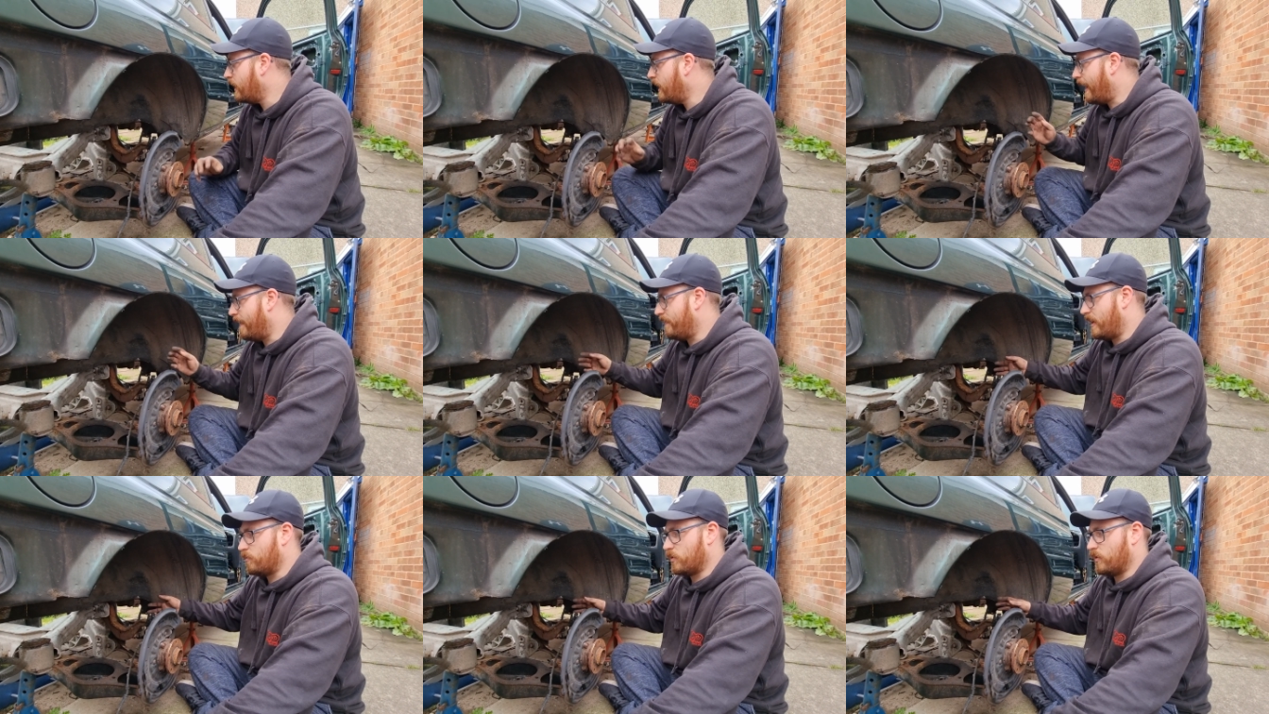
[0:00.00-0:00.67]
and
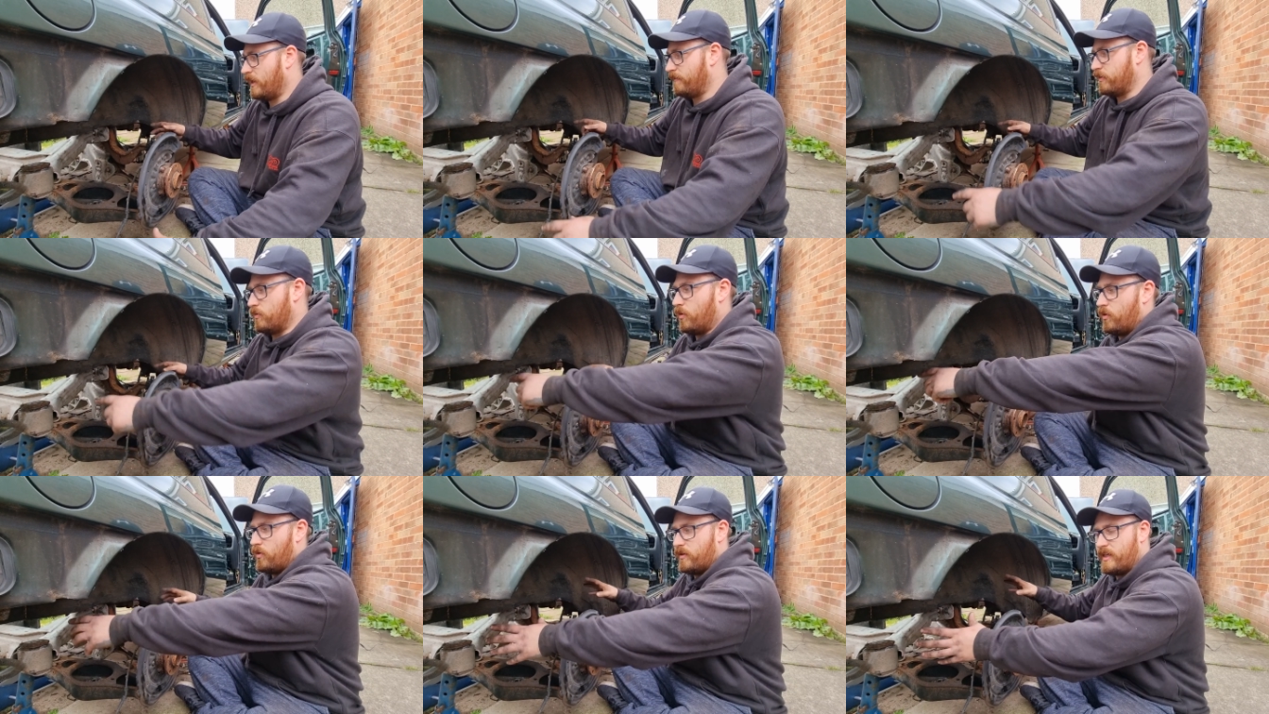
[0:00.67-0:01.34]
then we'll level
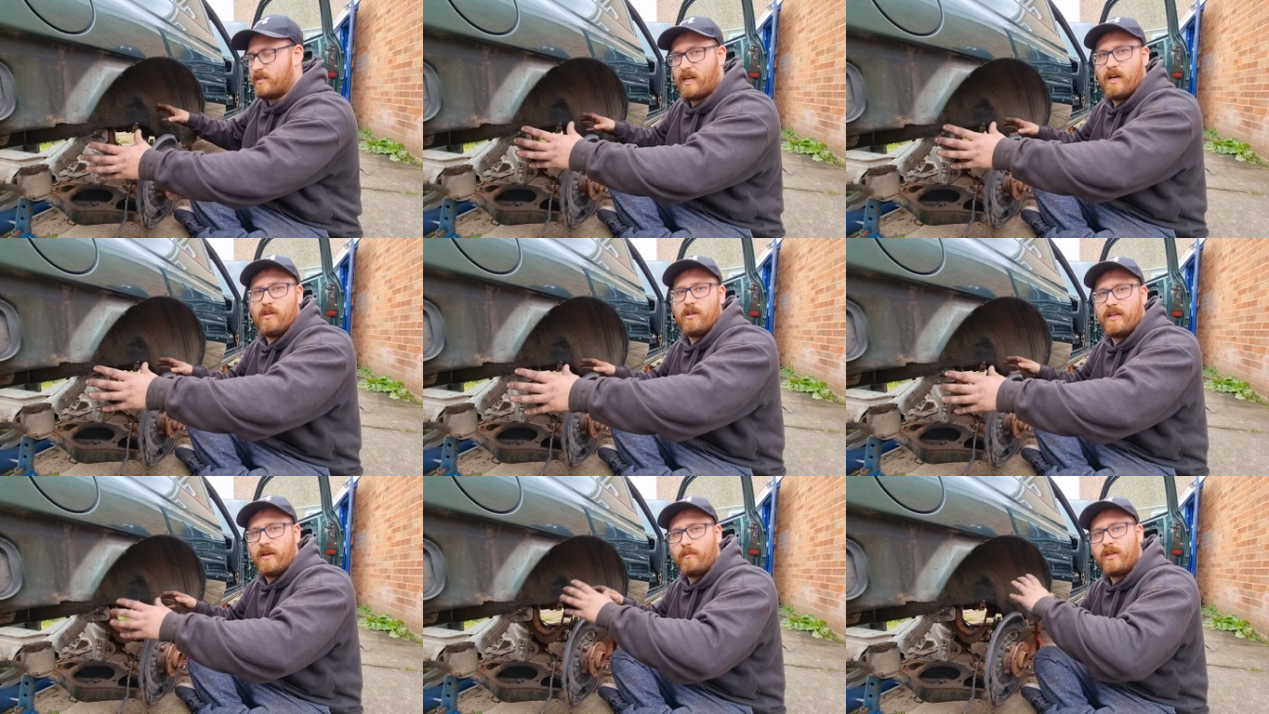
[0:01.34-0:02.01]
all this out
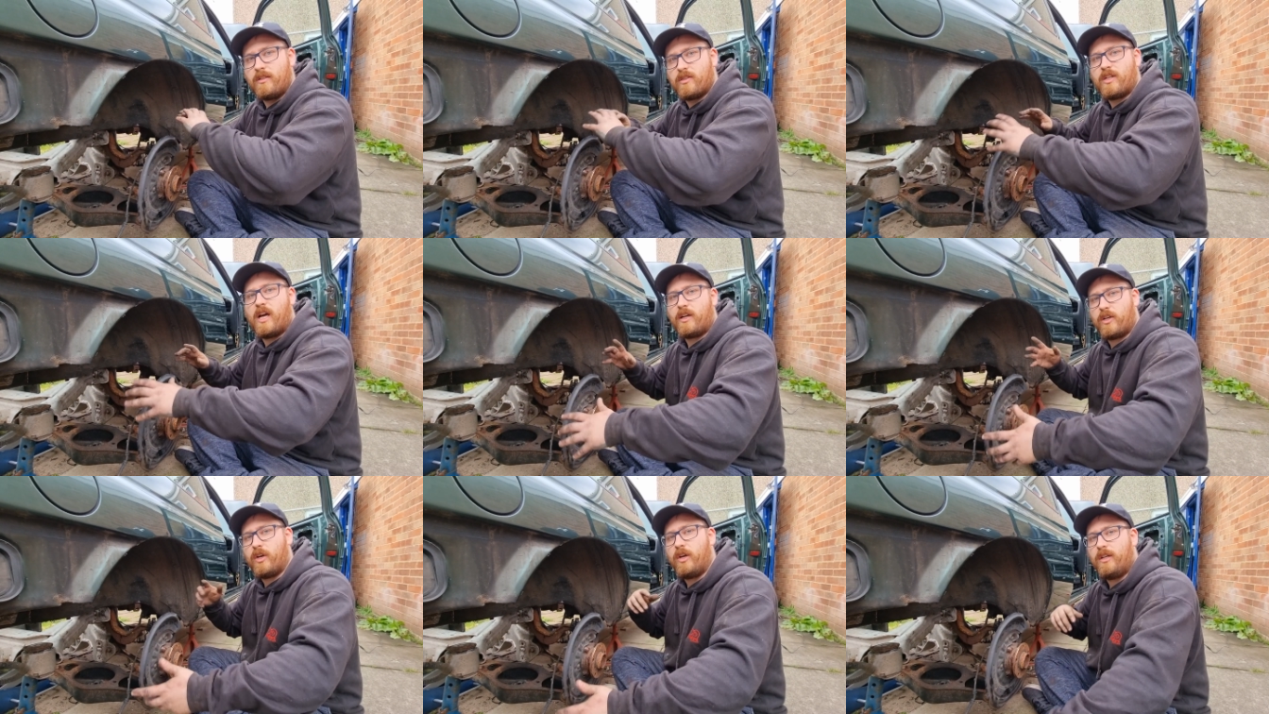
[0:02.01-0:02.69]
and then we can start
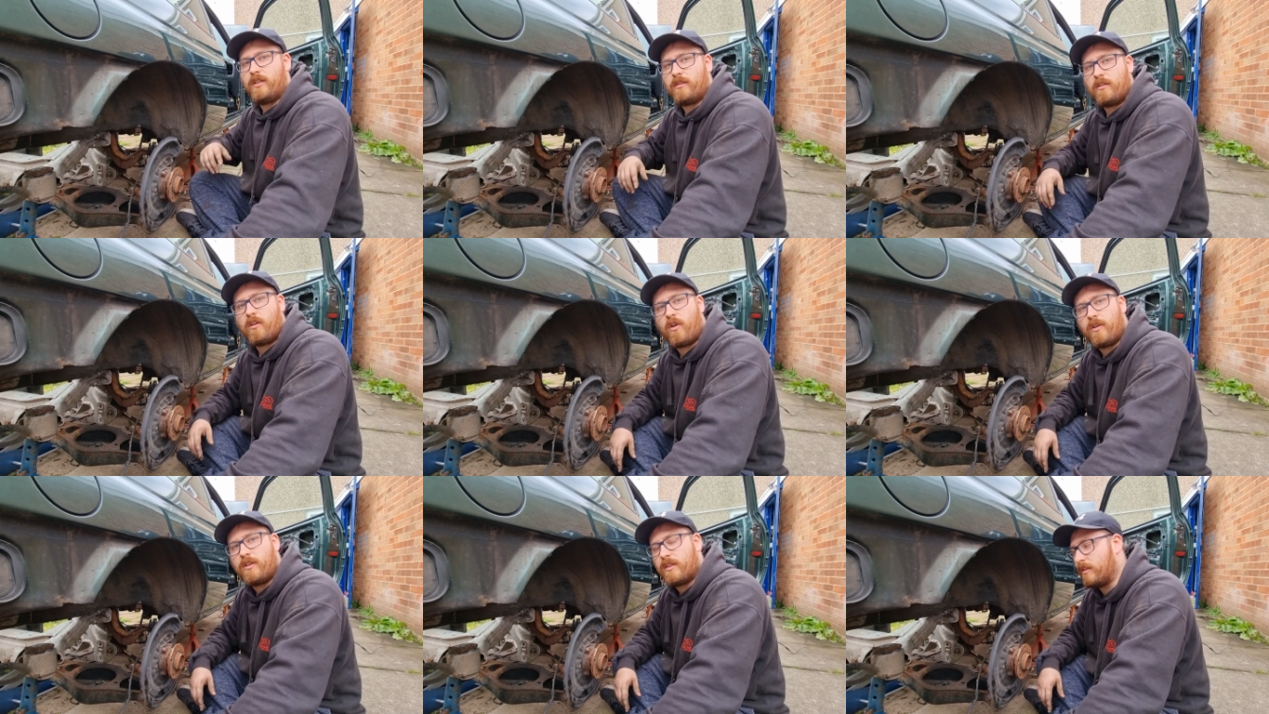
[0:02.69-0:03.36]
cutting and
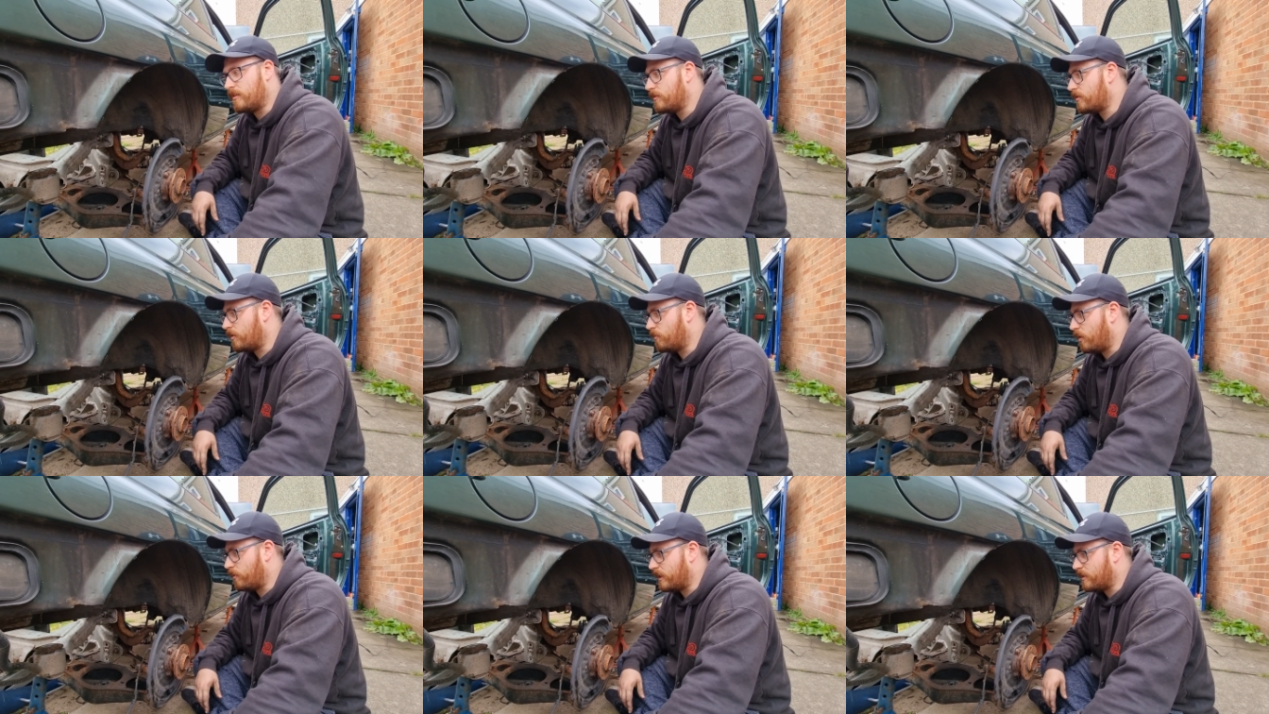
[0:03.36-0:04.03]
grinding and doing
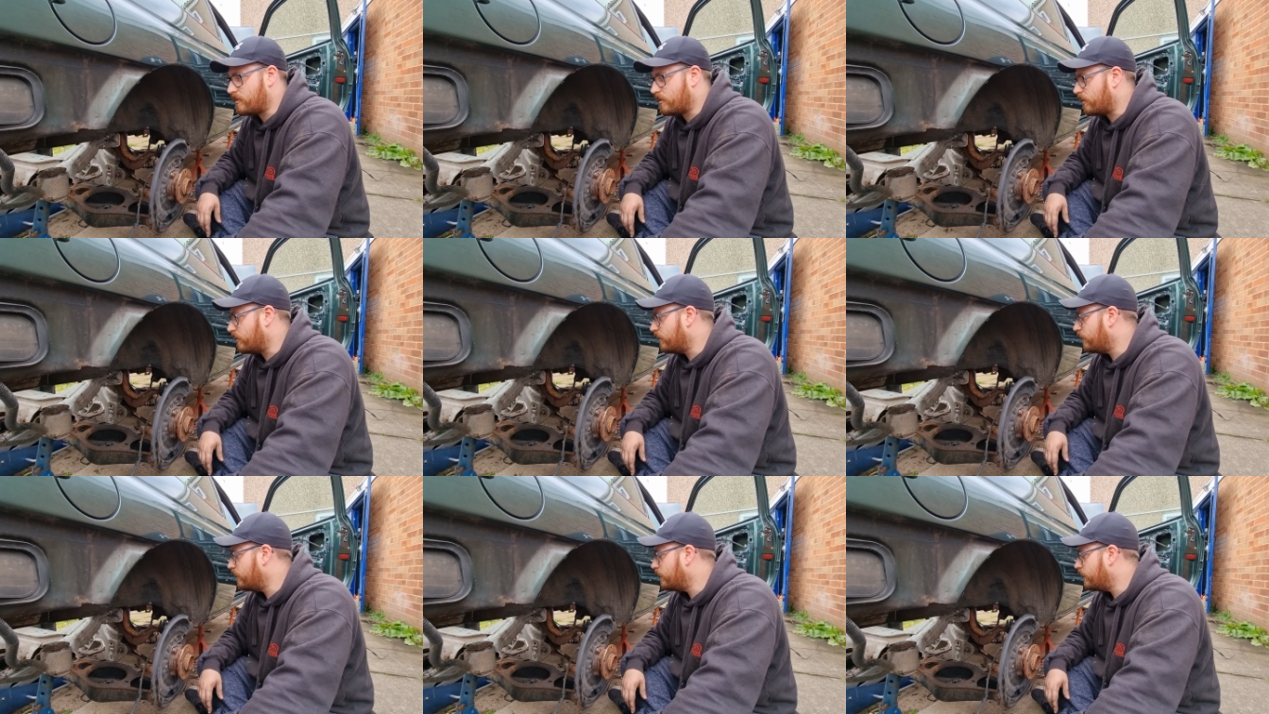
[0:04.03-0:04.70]
what we need to
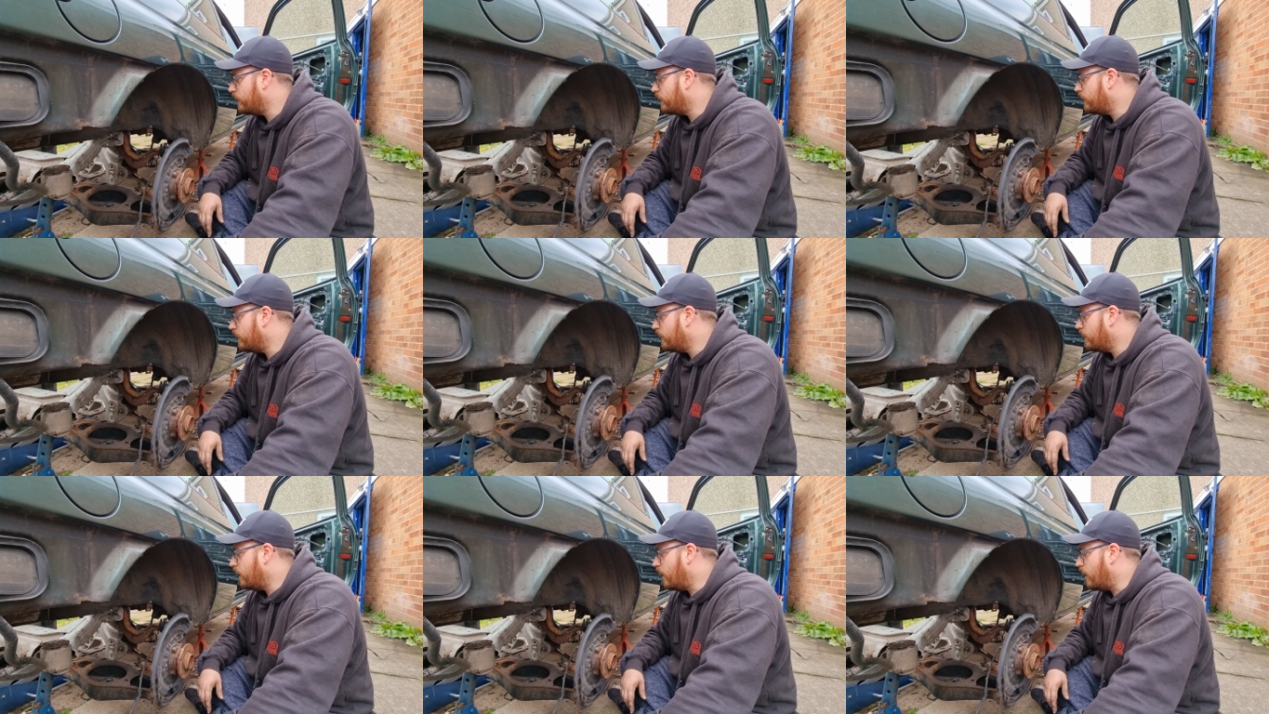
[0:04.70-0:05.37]

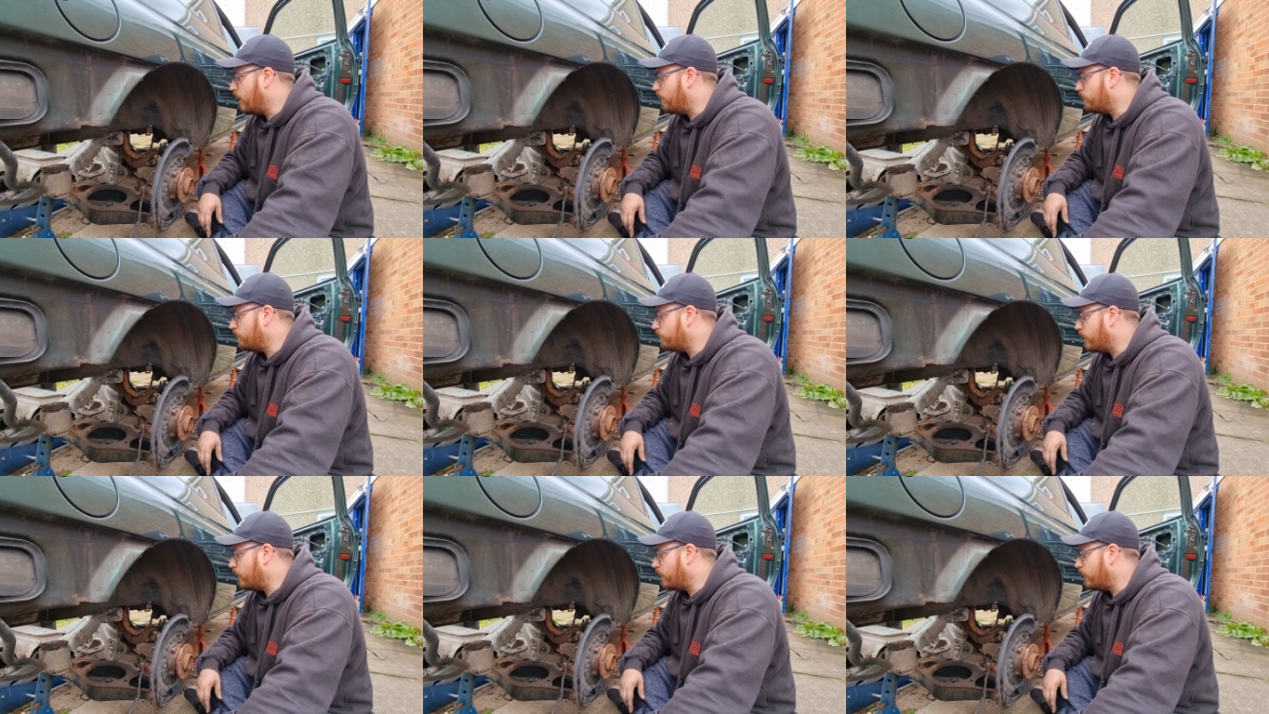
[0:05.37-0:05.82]
do um,